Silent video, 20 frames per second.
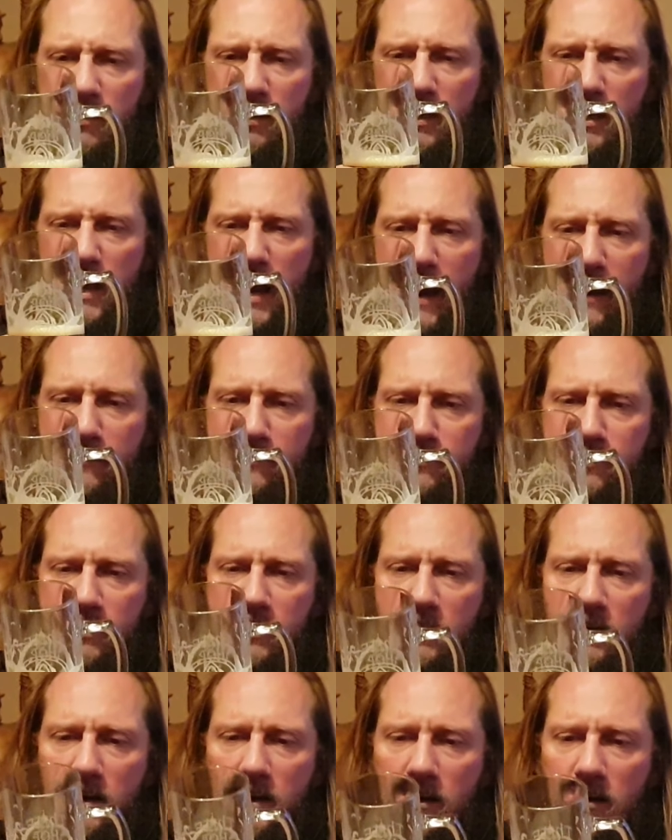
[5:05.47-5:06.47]
He
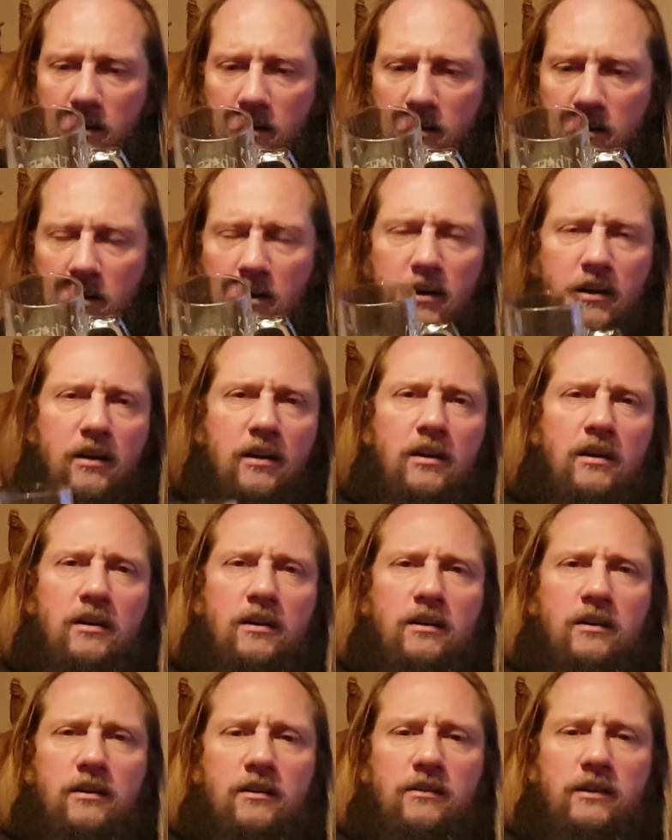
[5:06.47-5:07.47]
actually,
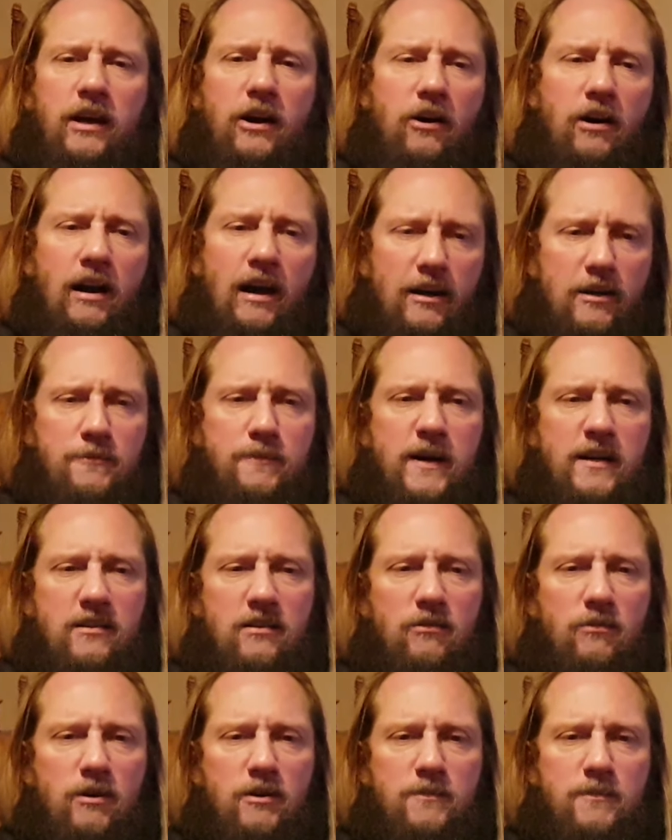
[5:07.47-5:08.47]
they got like
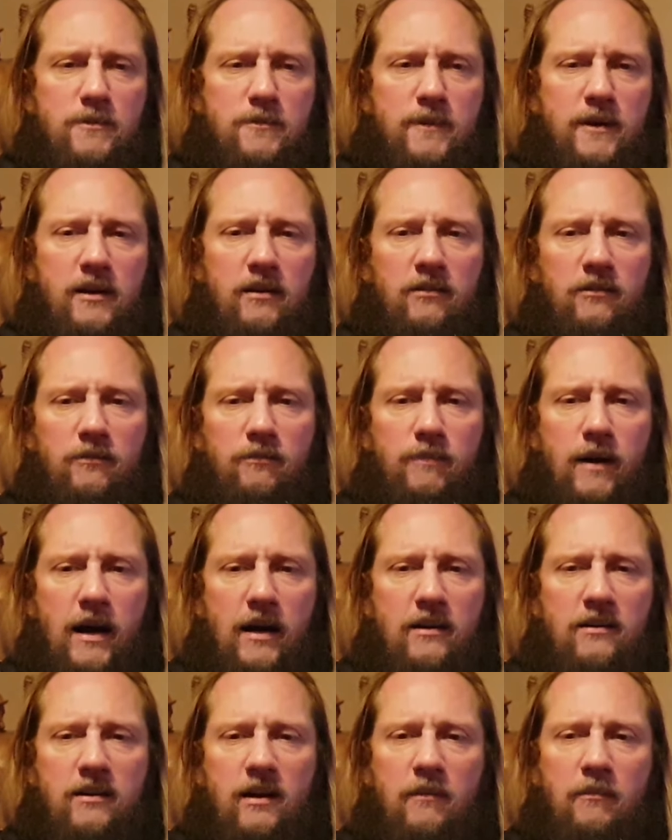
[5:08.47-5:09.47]
special Christmas beers
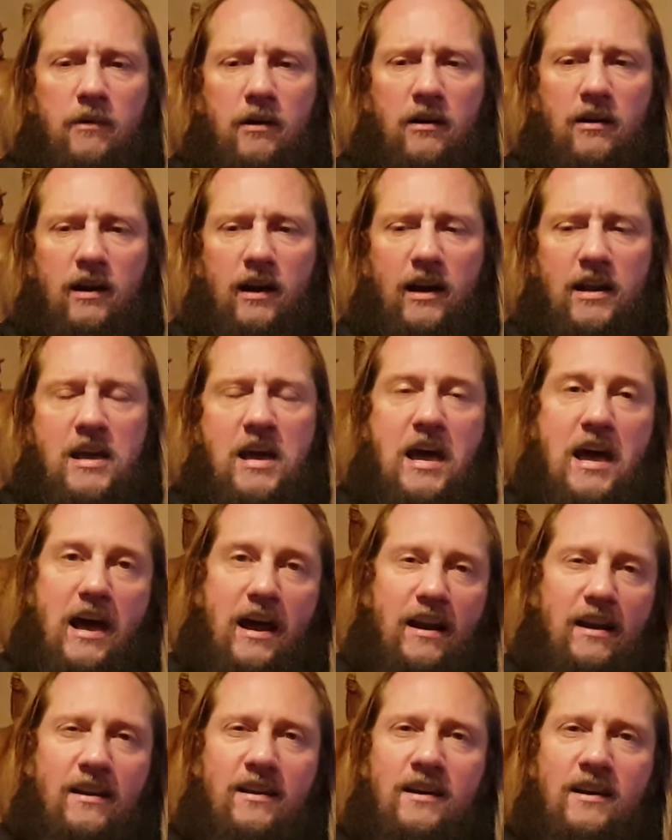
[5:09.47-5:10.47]
back in Denmark,
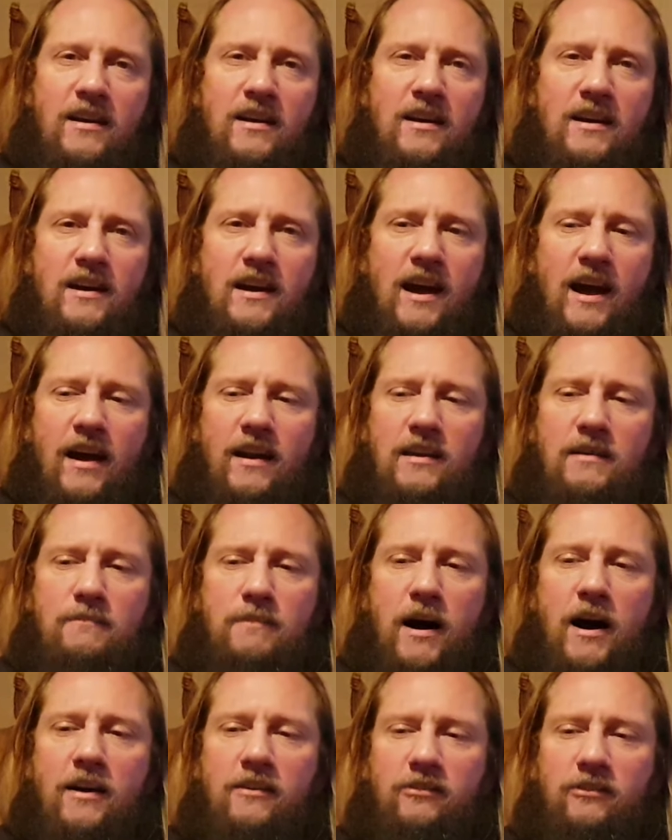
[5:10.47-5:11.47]
and he
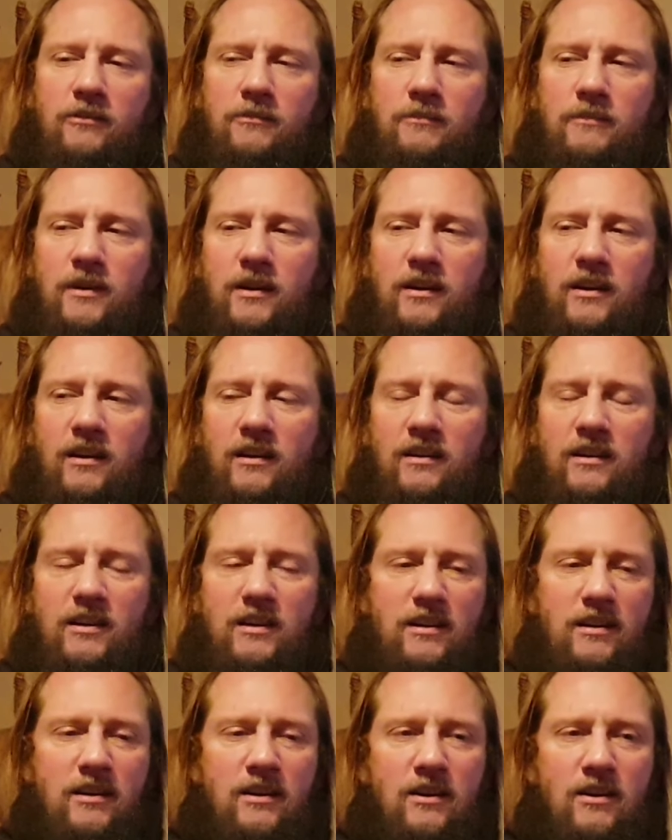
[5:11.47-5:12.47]
buys them and then
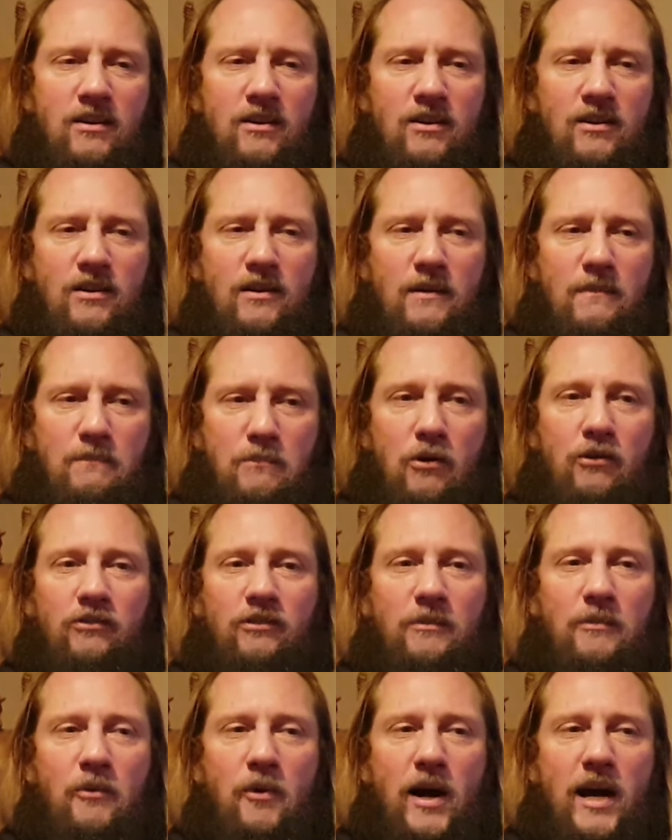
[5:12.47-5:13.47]
he puts
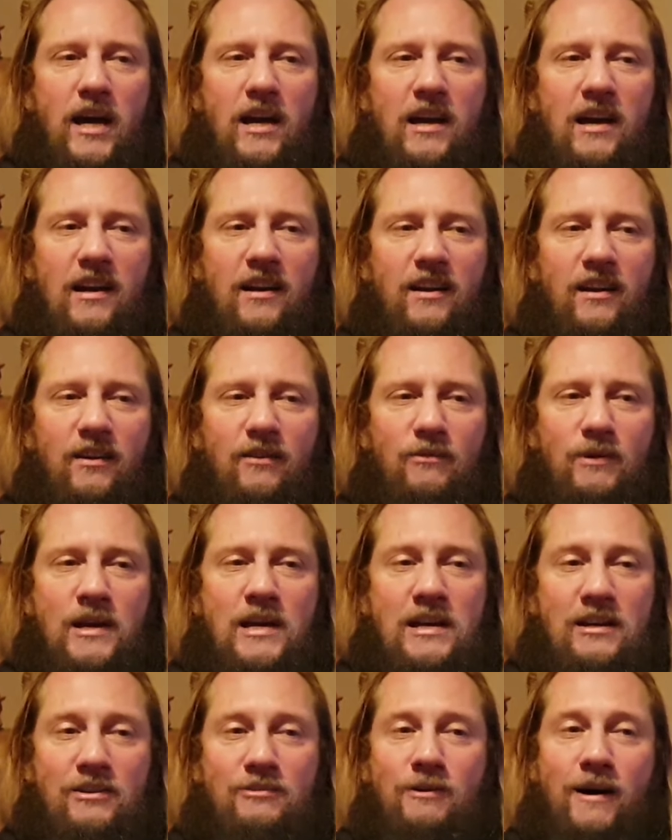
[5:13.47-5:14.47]
them away and then
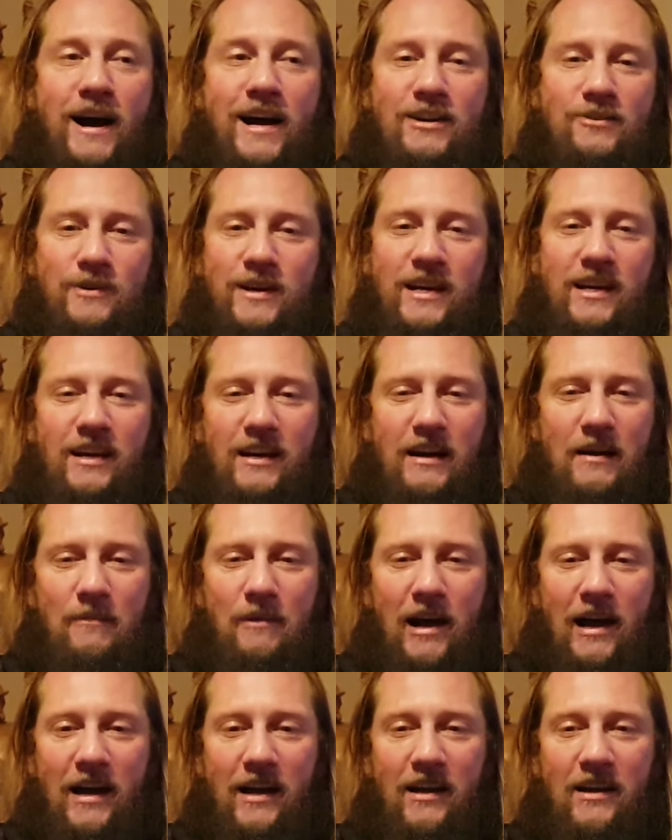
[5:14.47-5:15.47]
try drinking them
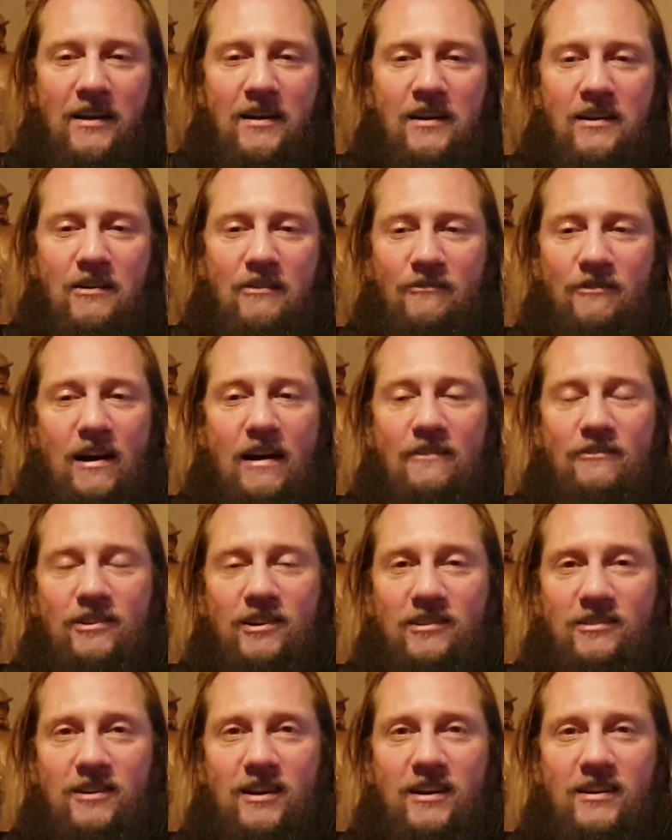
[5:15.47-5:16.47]
like 5
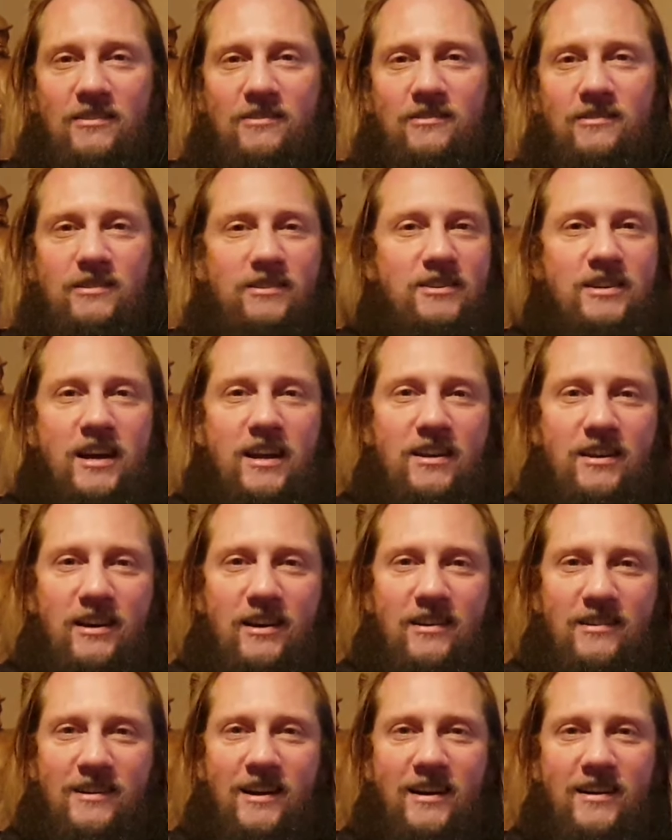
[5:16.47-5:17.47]
years later and 10
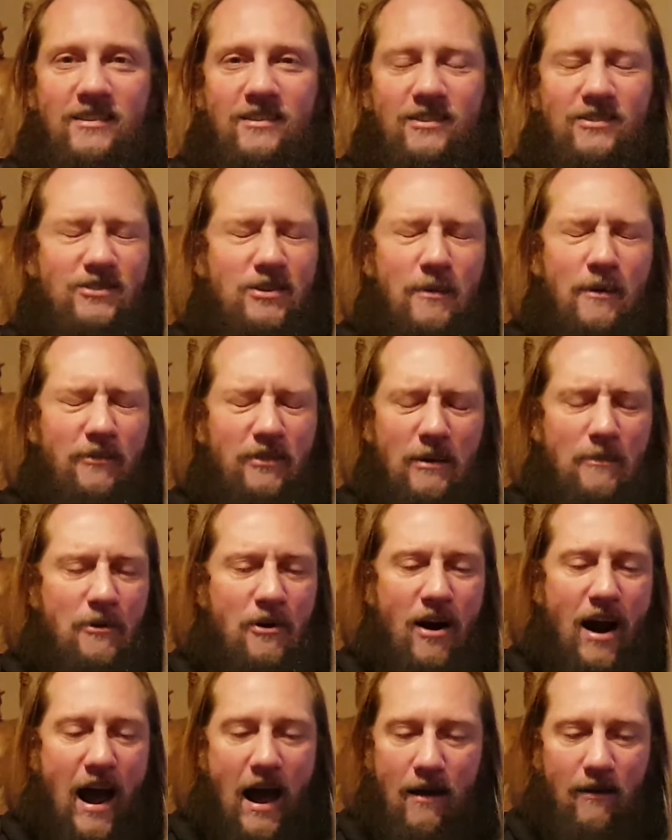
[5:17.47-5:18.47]
years later. Some of them
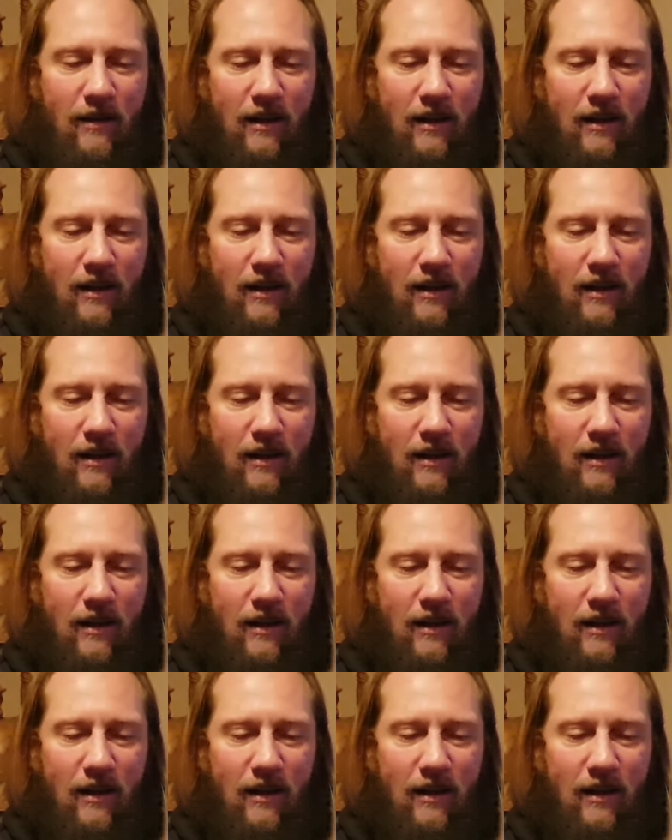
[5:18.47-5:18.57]
are